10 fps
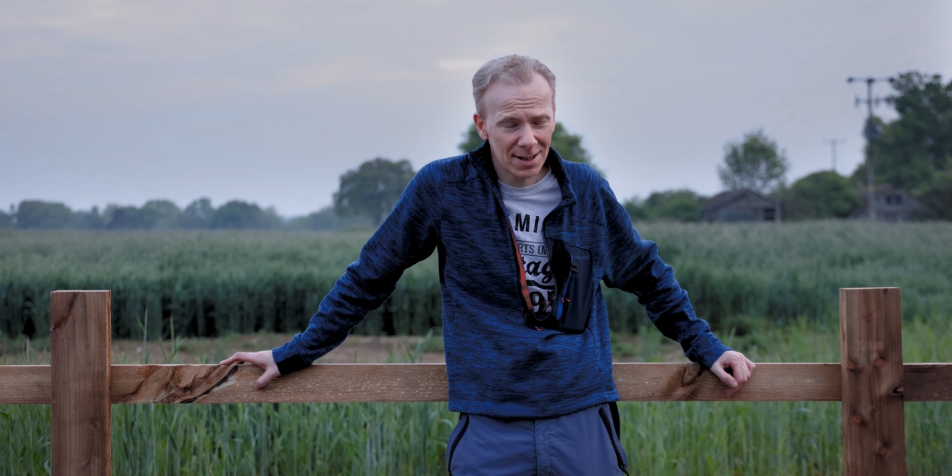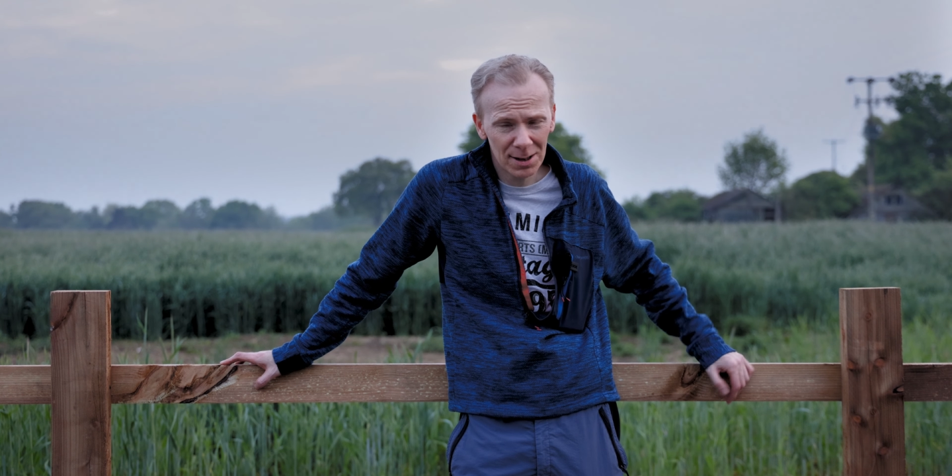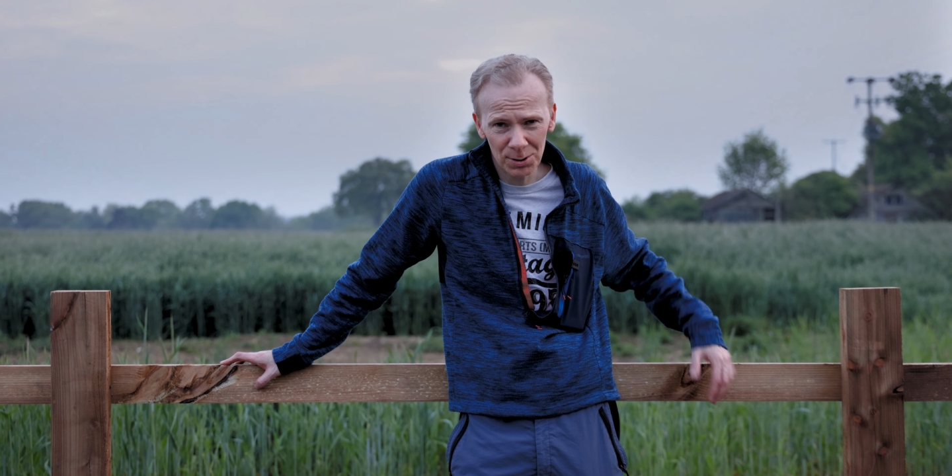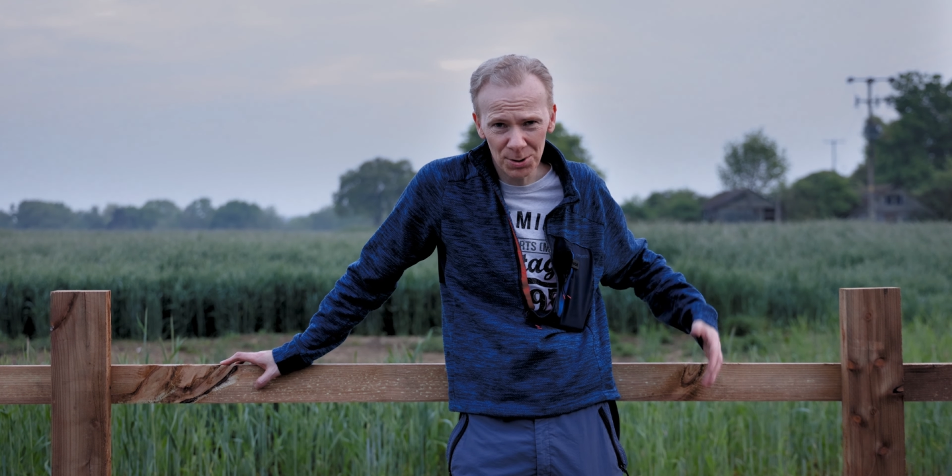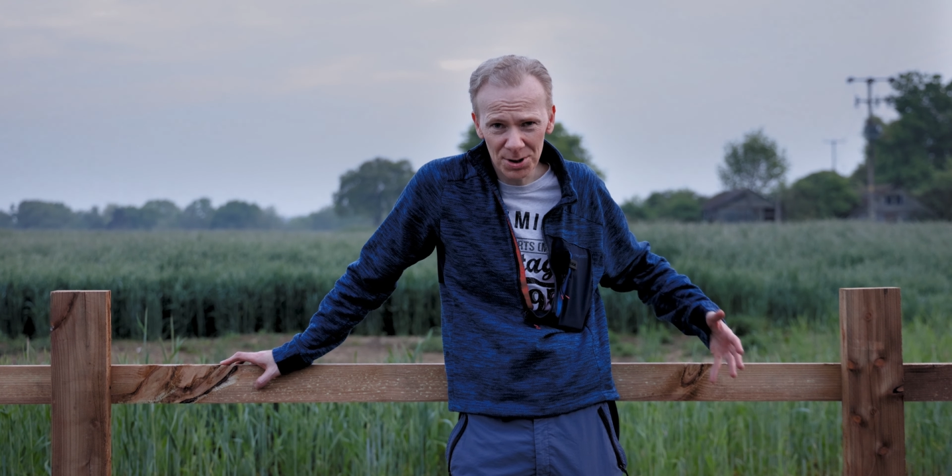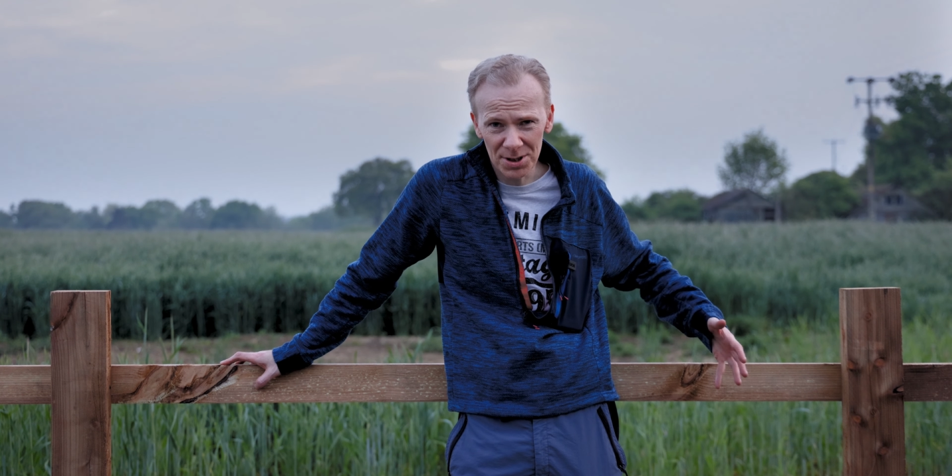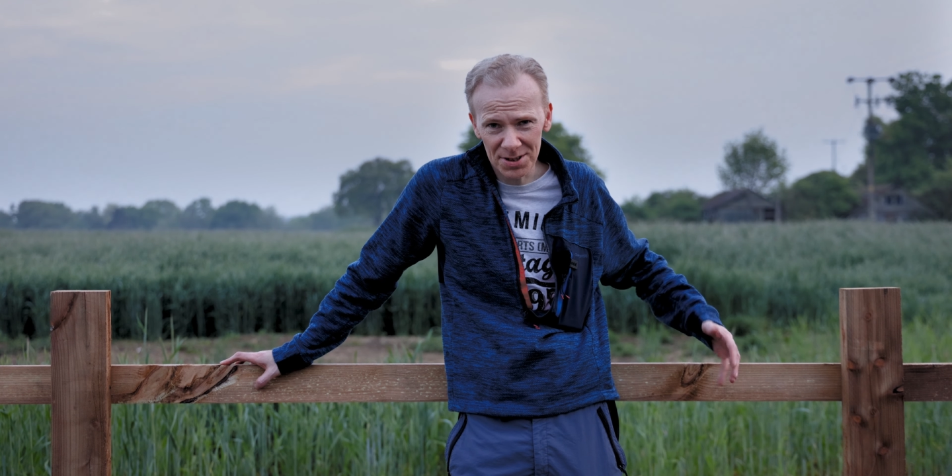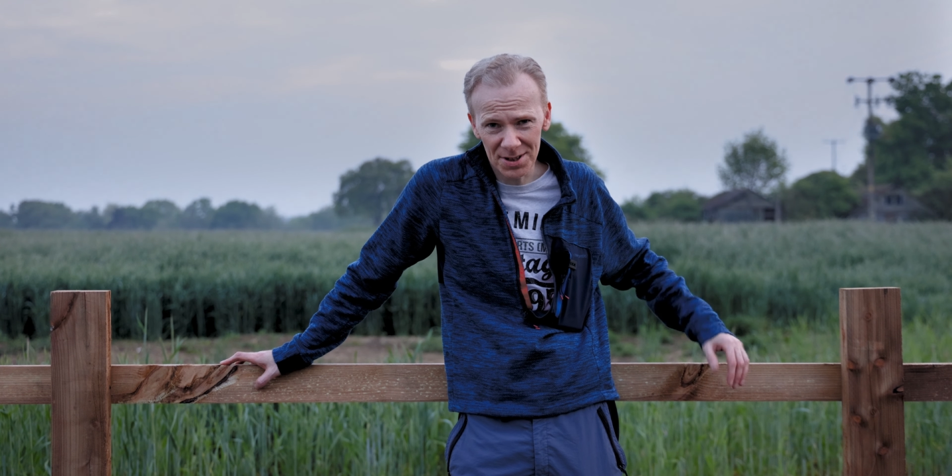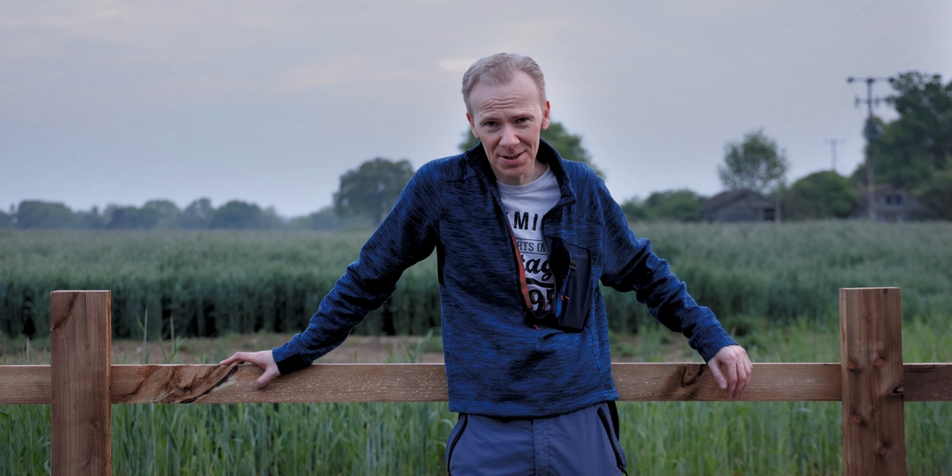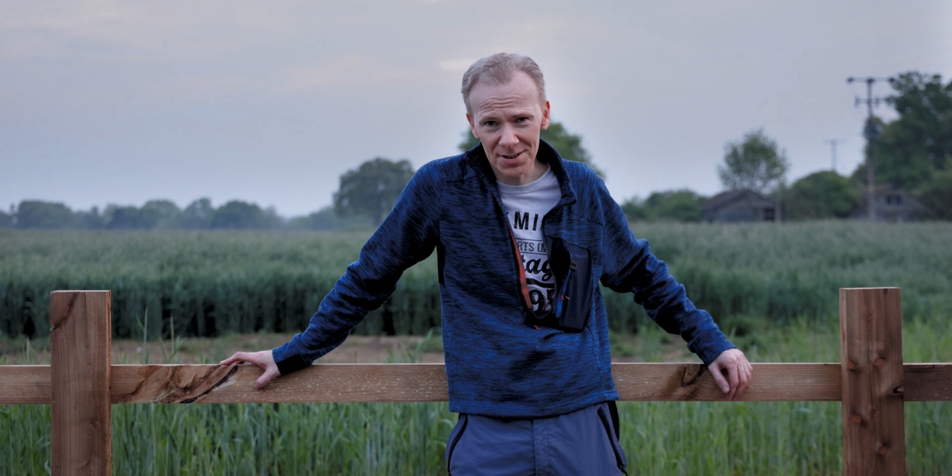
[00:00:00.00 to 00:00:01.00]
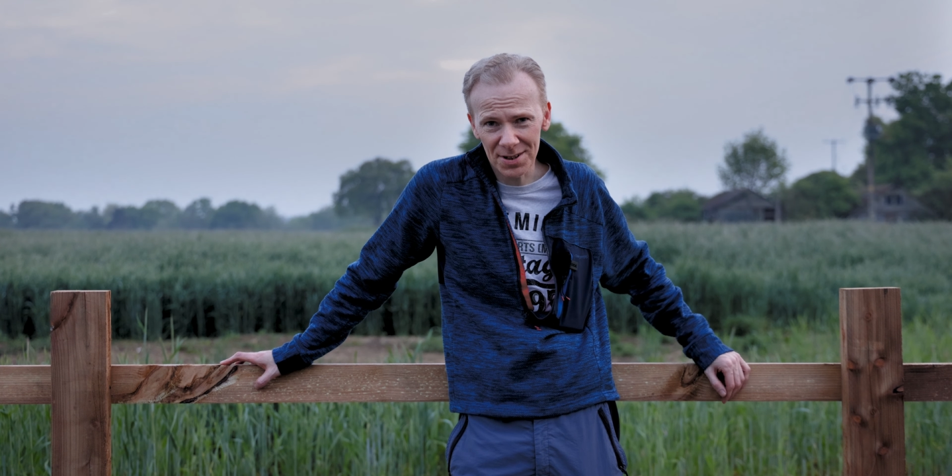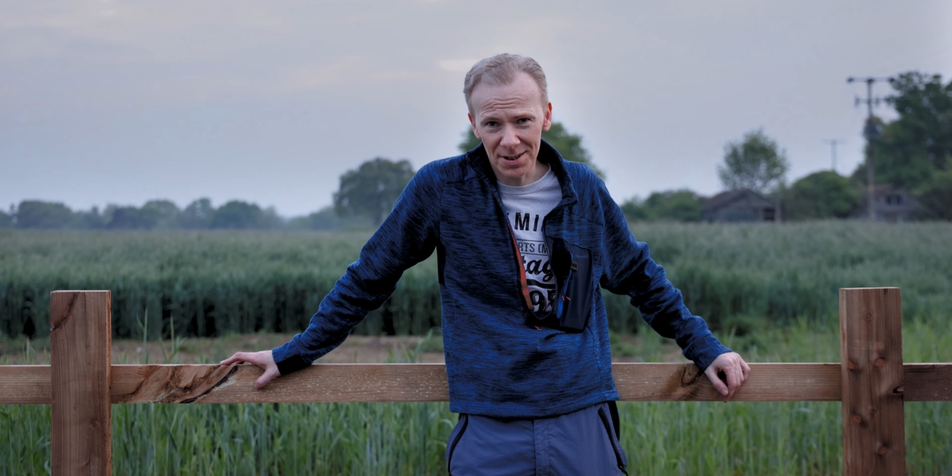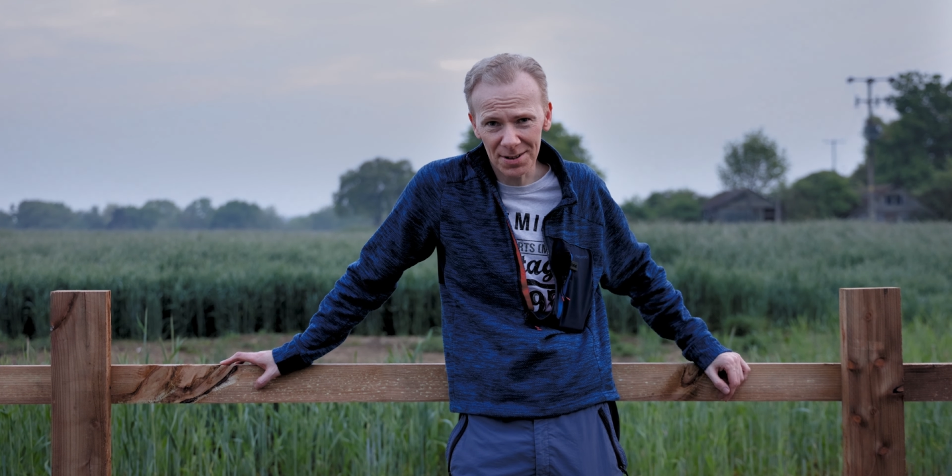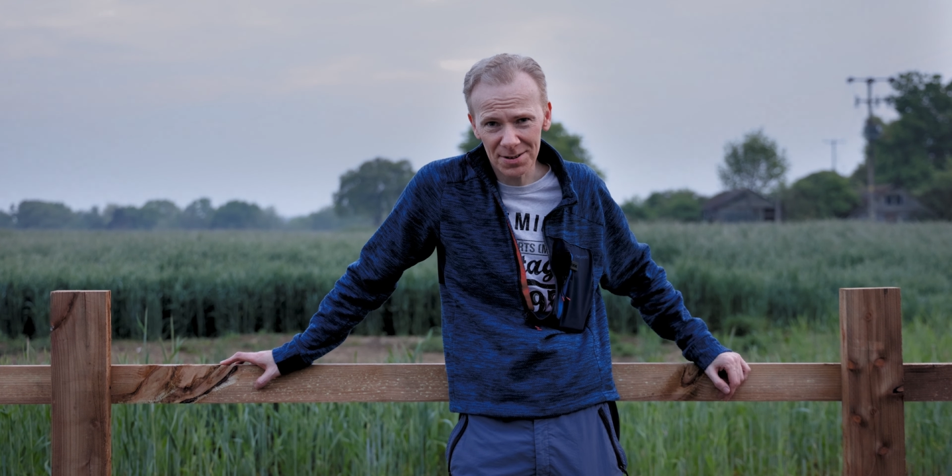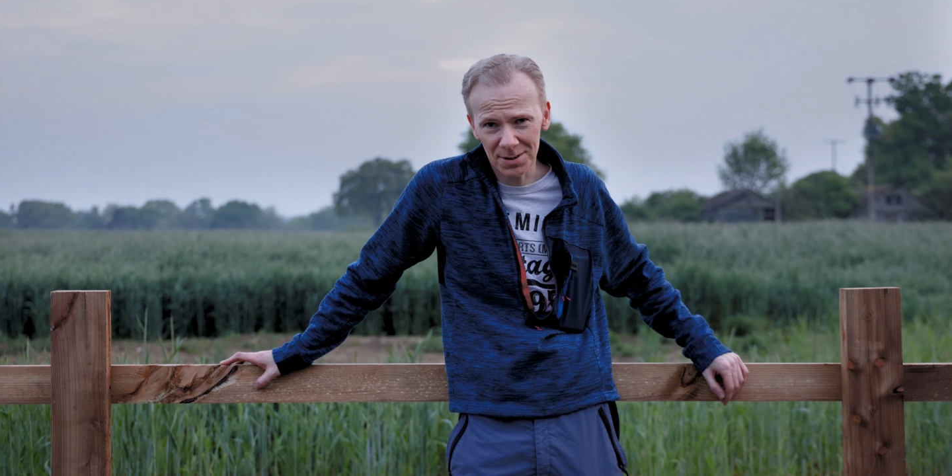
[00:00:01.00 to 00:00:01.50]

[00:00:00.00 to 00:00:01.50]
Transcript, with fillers: closer to sunset,